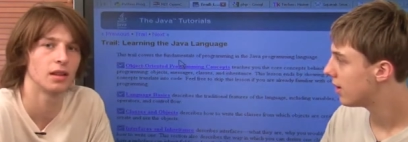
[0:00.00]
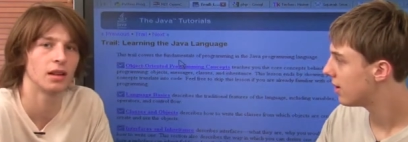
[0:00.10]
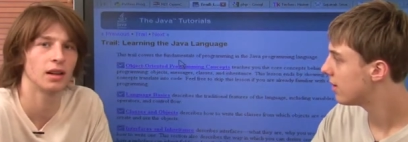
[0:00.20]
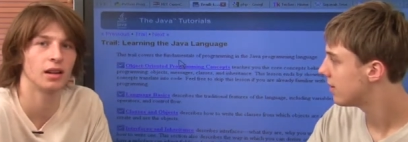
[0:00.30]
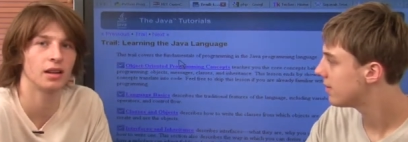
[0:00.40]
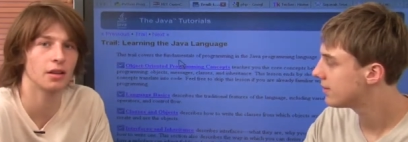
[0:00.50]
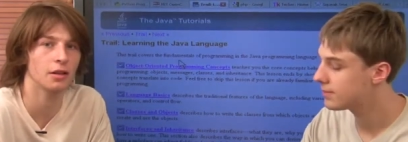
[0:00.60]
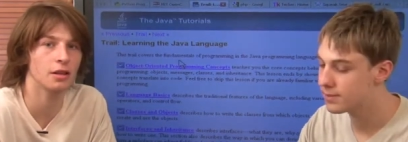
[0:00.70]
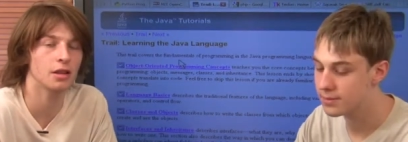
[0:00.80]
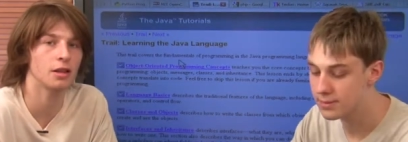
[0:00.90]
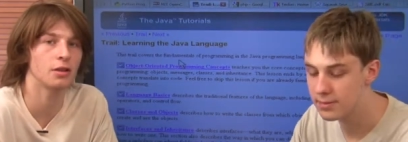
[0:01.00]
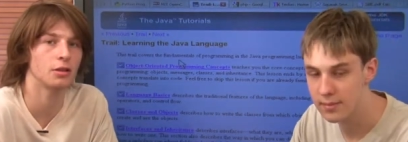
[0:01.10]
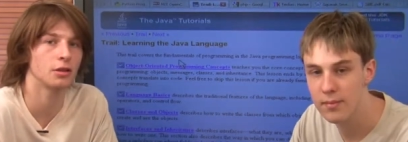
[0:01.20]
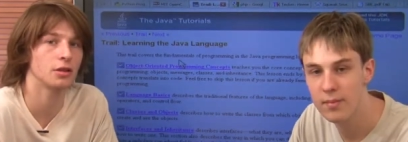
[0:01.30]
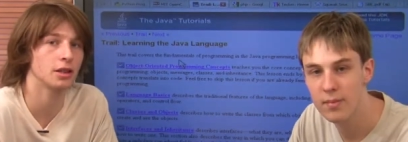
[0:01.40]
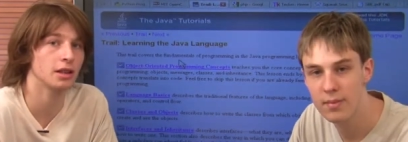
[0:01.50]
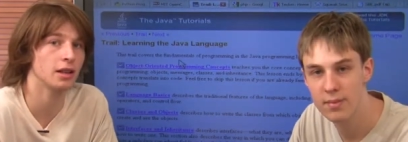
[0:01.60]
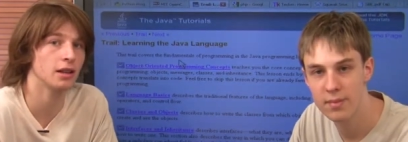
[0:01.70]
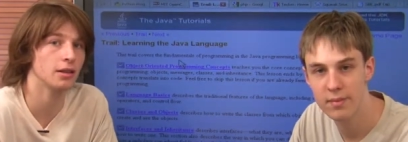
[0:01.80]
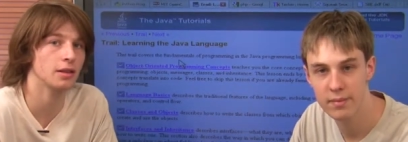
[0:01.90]
Speaker 1: Another thing you could check
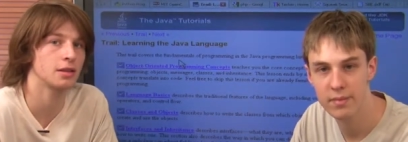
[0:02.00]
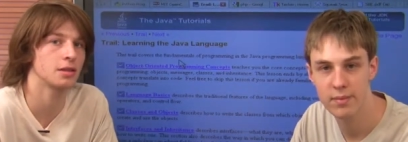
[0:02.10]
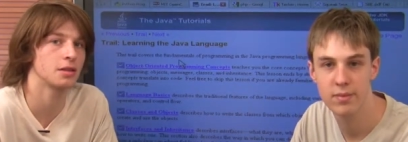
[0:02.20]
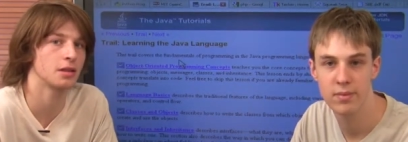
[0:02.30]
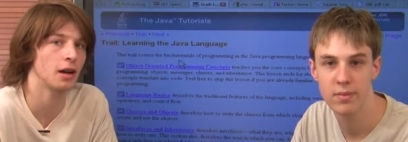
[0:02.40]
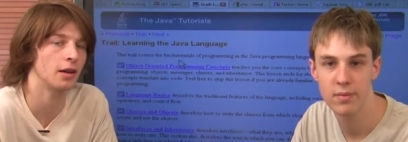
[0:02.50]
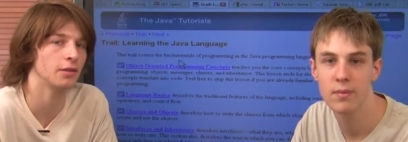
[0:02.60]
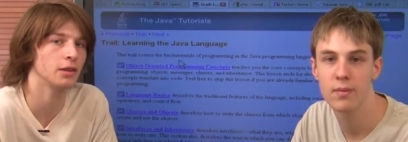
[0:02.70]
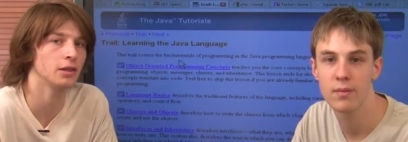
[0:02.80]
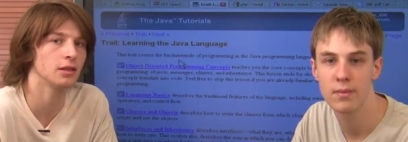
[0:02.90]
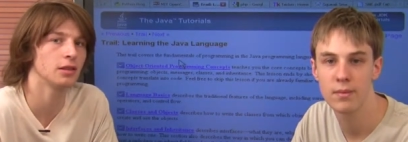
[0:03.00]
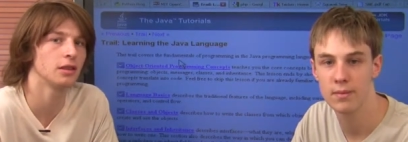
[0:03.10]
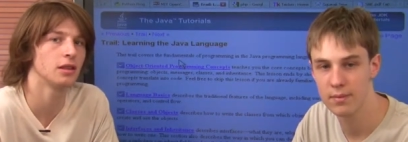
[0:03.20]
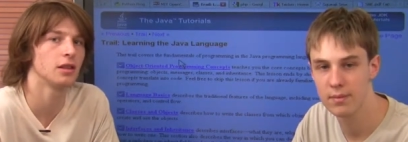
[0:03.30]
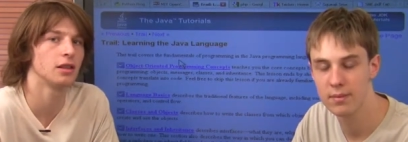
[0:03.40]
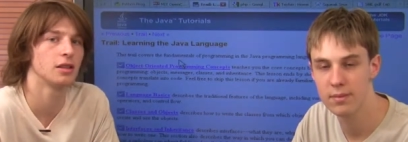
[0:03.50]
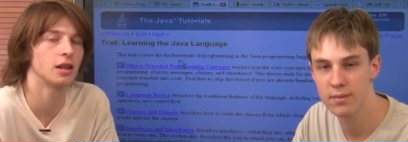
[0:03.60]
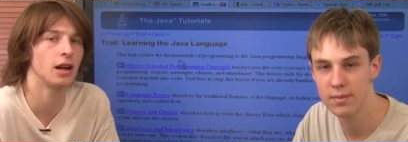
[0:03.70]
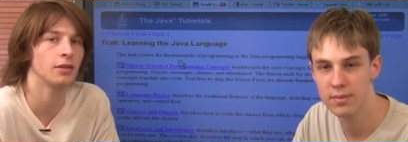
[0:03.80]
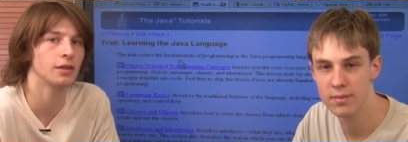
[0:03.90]
out is Java.
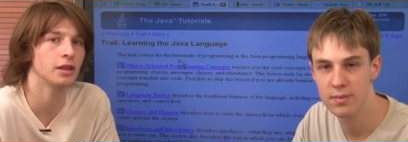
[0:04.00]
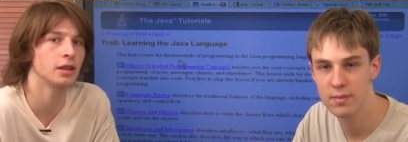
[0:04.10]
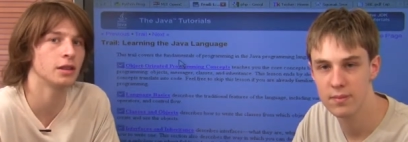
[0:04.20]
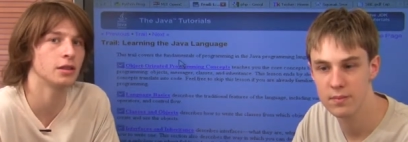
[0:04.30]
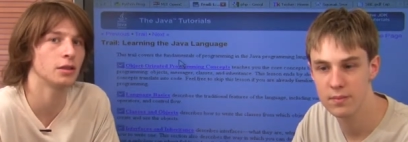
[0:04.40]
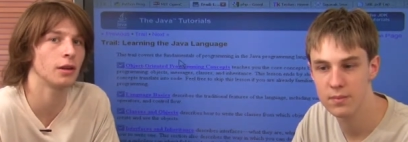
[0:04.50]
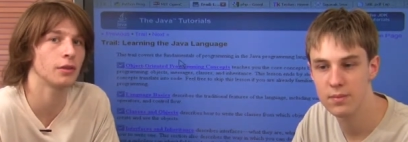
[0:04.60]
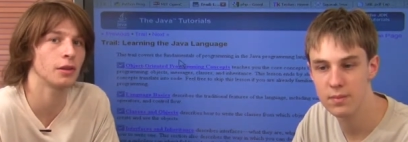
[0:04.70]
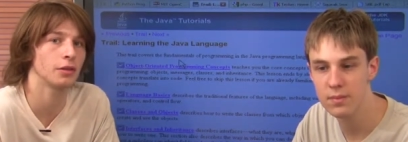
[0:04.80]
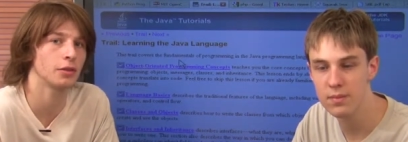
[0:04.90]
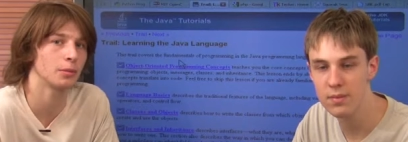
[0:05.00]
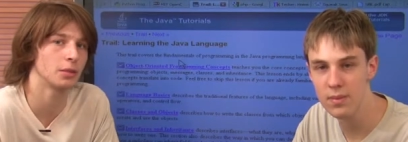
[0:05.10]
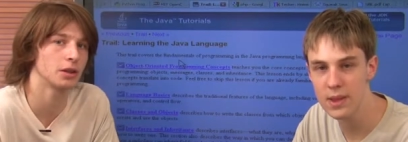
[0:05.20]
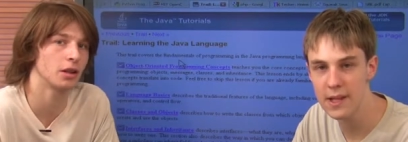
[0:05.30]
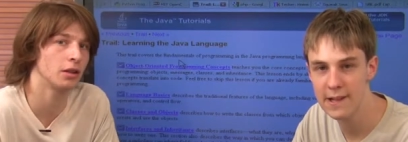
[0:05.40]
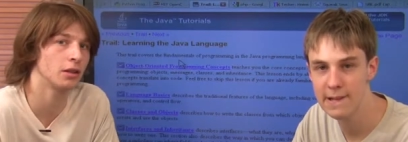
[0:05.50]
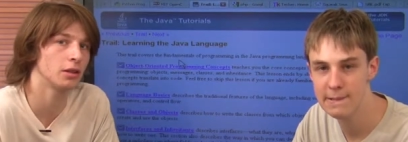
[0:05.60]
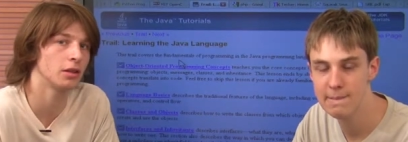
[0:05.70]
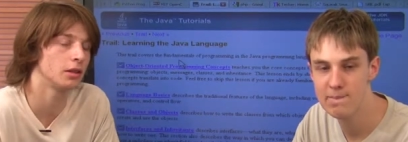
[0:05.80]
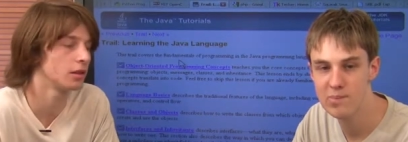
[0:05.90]
Java is software from Sun
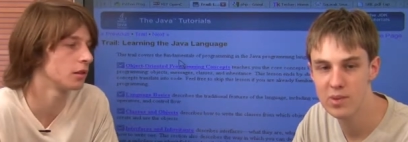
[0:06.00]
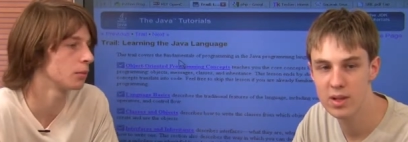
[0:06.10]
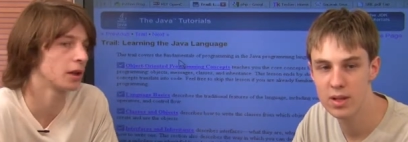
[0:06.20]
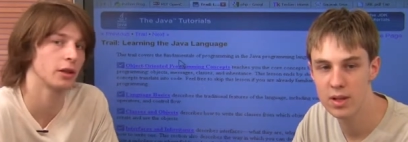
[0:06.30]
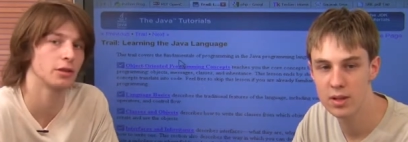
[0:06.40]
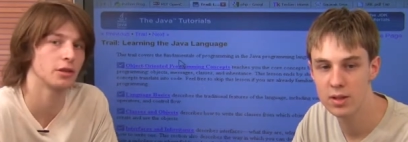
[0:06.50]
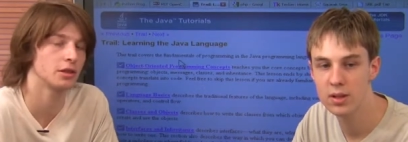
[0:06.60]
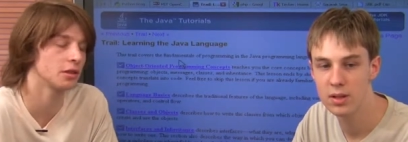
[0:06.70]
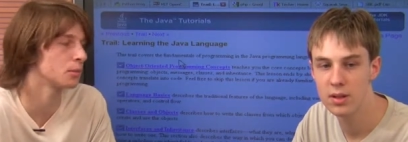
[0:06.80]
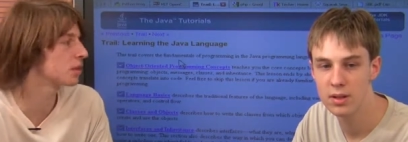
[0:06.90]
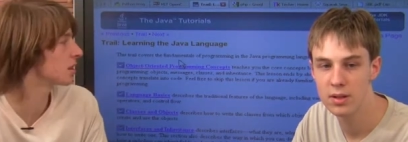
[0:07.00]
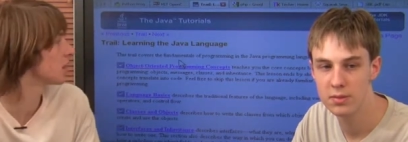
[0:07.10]
Microsystems